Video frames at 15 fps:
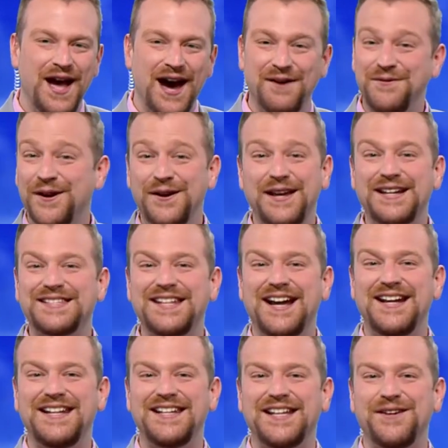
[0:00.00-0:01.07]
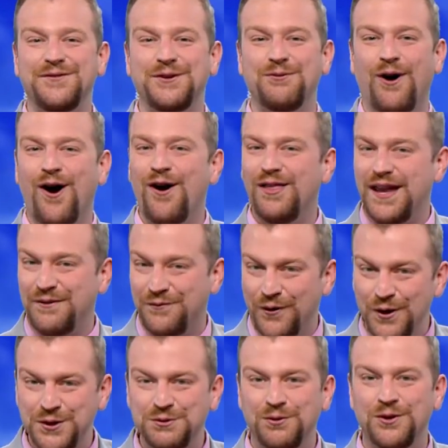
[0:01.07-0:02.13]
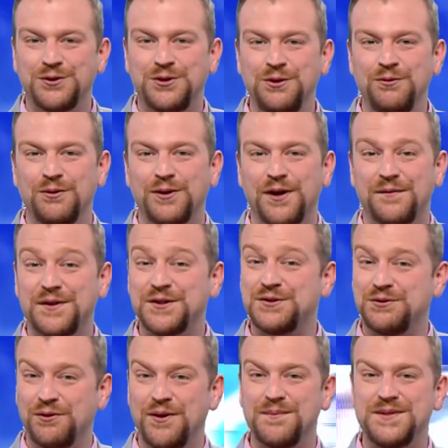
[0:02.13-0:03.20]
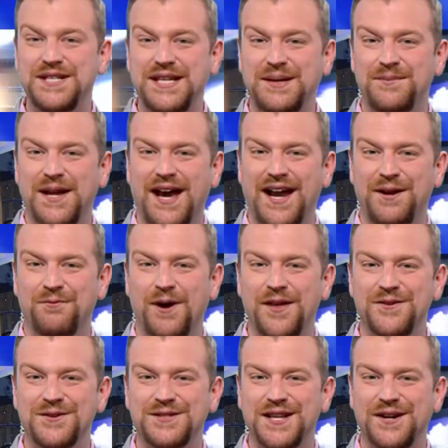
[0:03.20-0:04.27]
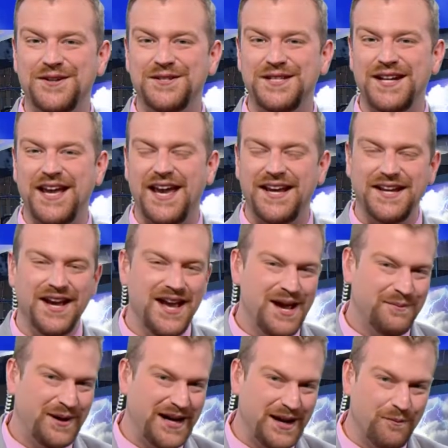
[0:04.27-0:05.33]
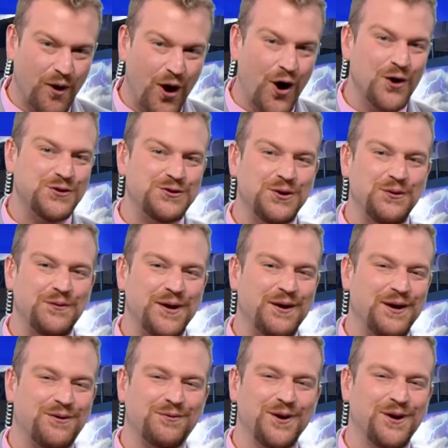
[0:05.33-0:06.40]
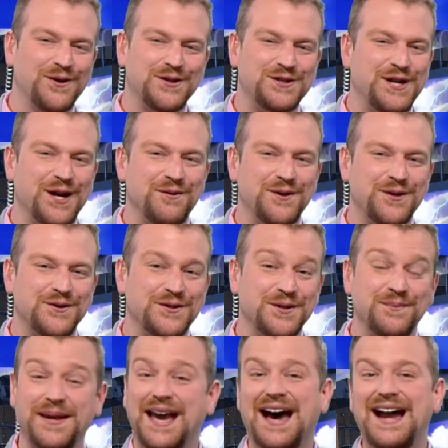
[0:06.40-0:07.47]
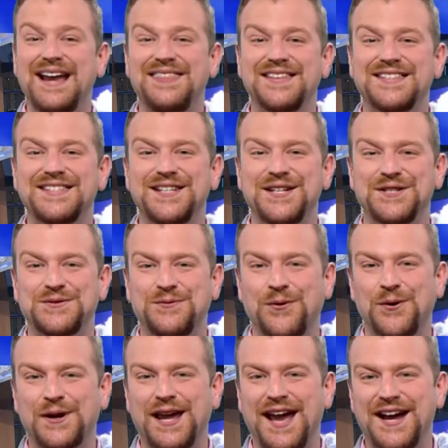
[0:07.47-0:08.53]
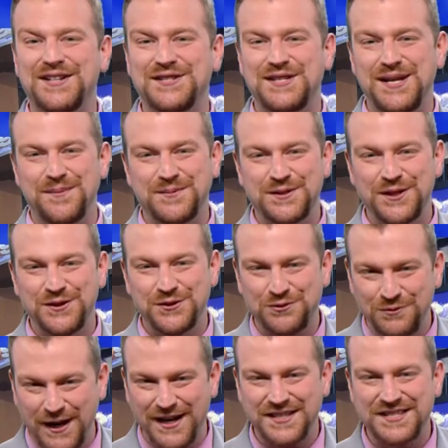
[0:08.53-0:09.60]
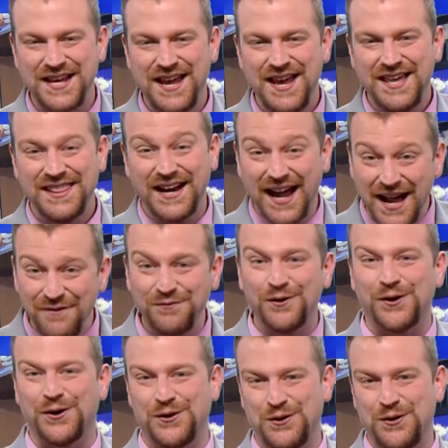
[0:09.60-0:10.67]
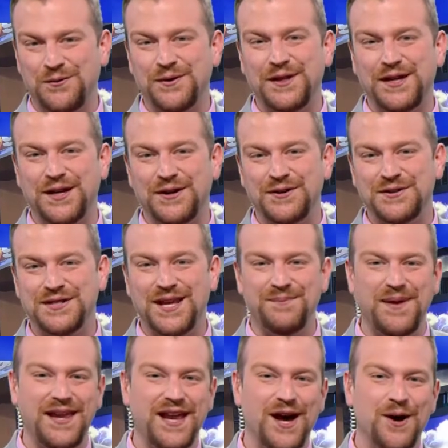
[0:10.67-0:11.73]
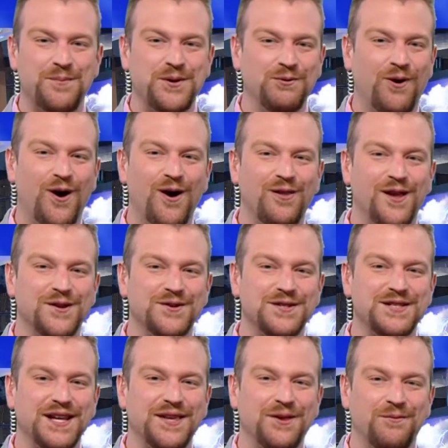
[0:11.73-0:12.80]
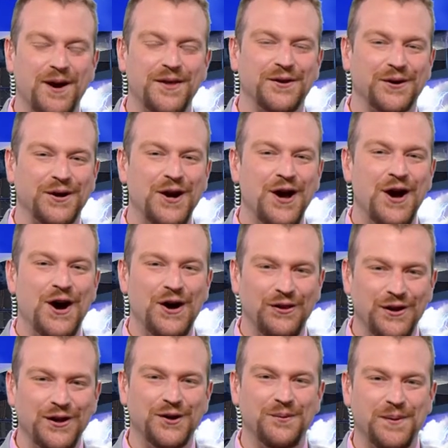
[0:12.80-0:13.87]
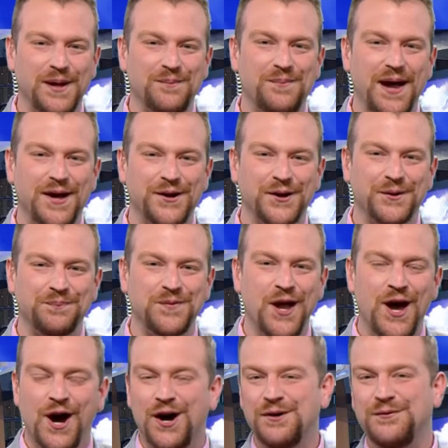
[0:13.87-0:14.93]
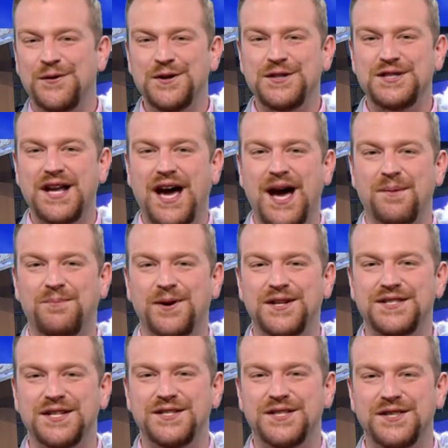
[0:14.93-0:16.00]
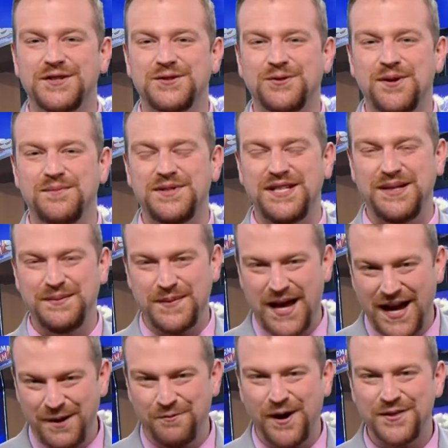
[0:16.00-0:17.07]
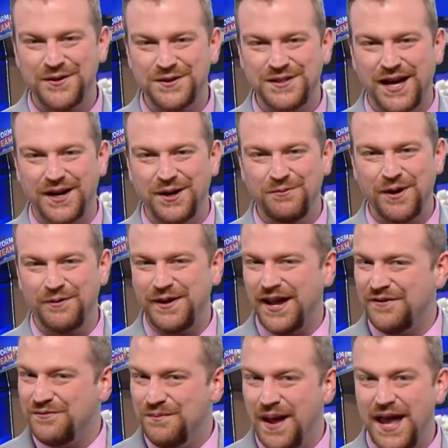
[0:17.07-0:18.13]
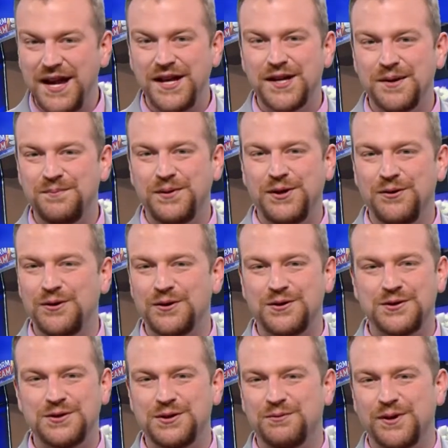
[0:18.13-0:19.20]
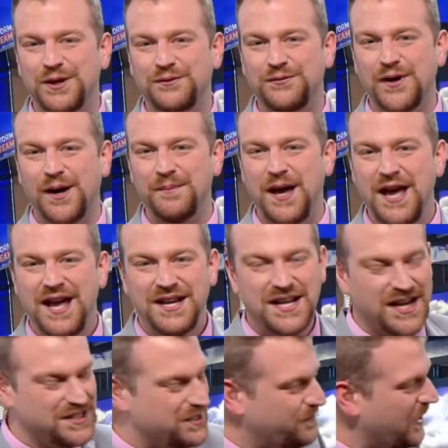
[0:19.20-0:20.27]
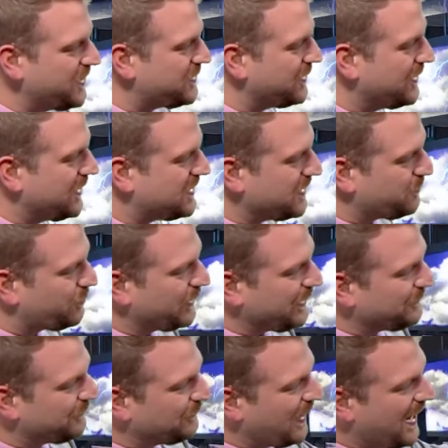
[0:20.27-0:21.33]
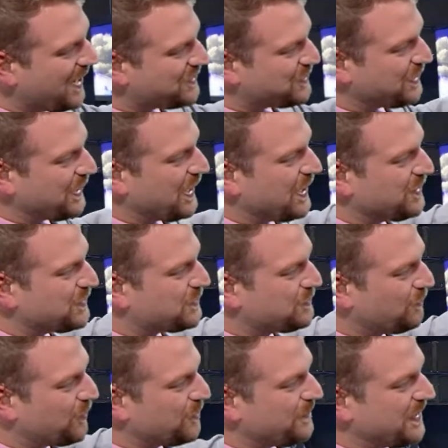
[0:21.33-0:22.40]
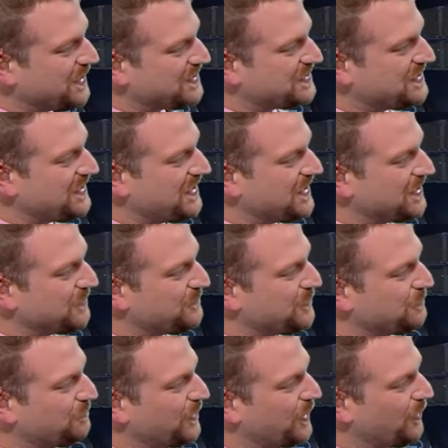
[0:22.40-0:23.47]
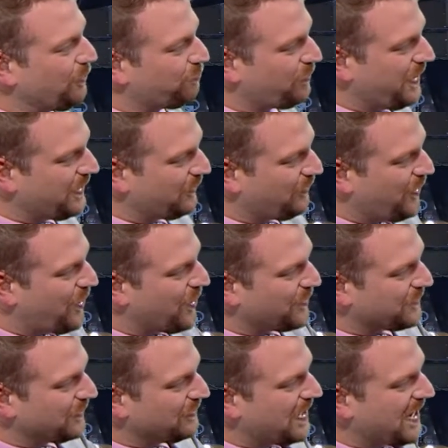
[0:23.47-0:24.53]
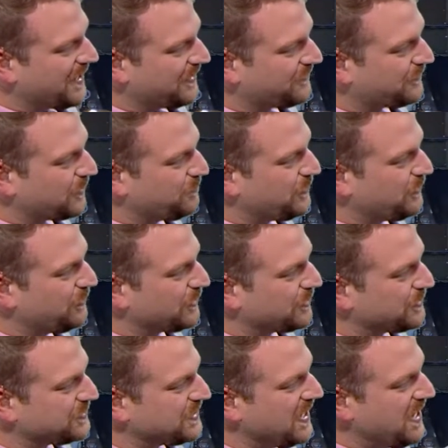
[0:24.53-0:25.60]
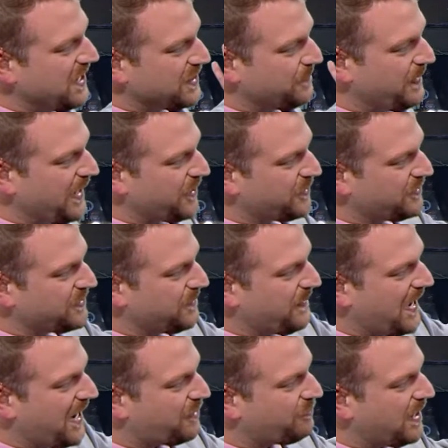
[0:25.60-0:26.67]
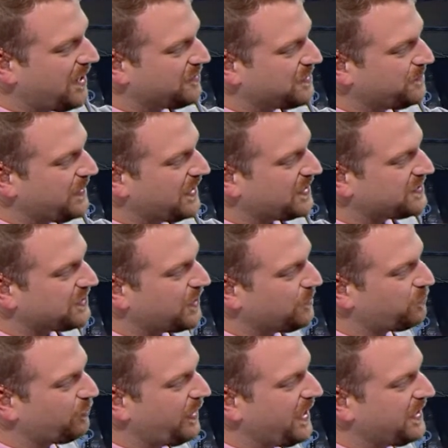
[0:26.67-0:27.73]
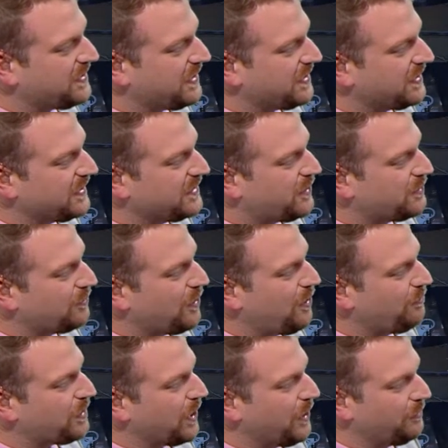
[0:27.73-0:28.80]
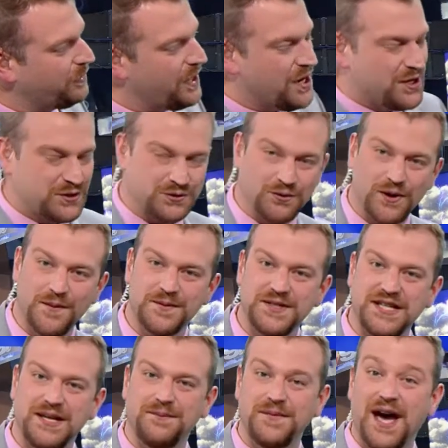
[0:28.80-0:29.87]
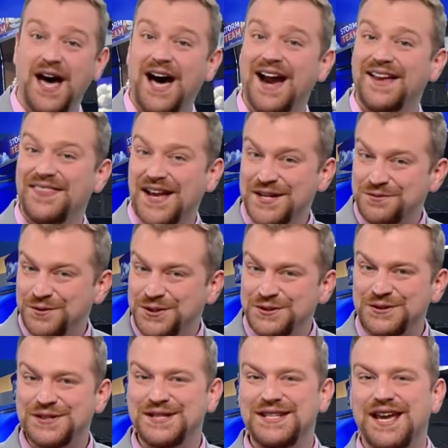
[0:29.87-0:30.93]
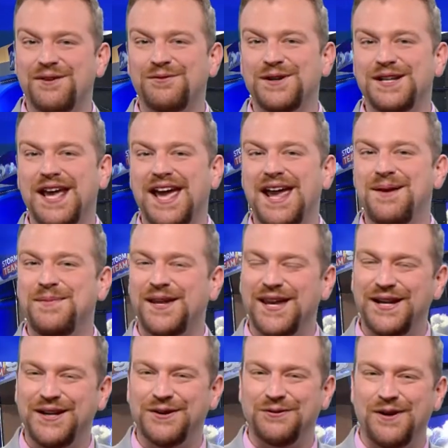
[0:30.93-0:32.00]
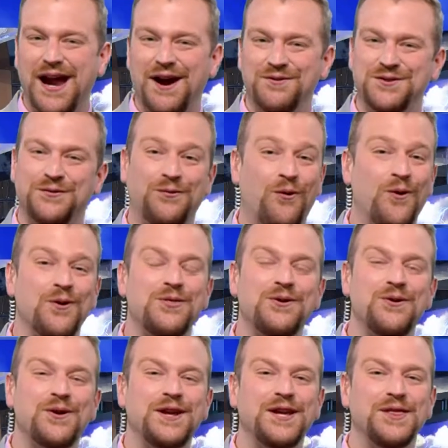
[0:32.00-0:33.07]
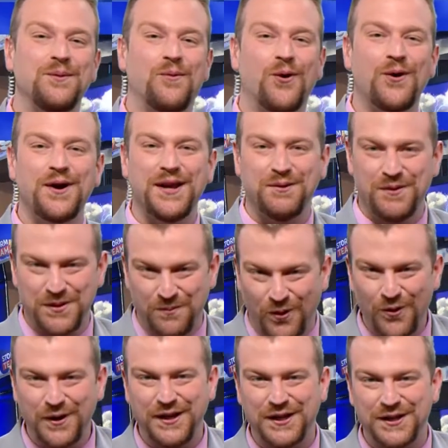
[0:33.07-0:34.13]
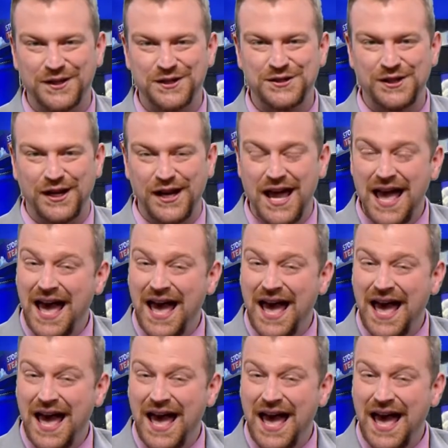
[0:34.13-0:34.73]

I'm very excited to give you all a virtual tour of the Storm Team 9 Weather Center today, but I am also very thrilled to share with you some behind-the-scenes forecast tips and tricks that I've learned over the years that may help you all understand the weather a little bit better. Our first stop brings us to the Storm Team 9 Weather Center, where we have many computers to work from. Not to mention, it's a pretty flashy and stormy scene, if you will, right along the line of computers. The banner in the background depicts our branding and our logo, Storm Team 9. That's what you see every day, beginning around 4:30 in the morning with Morning Edition.